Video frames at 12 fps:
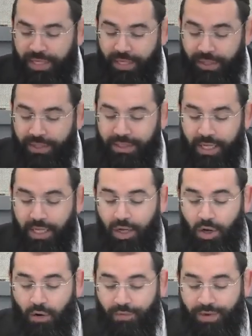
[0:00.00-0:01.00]
years
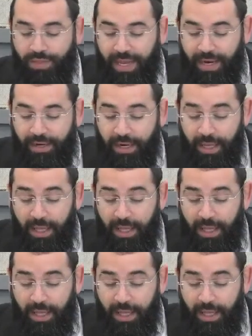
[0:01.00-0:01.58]
over there.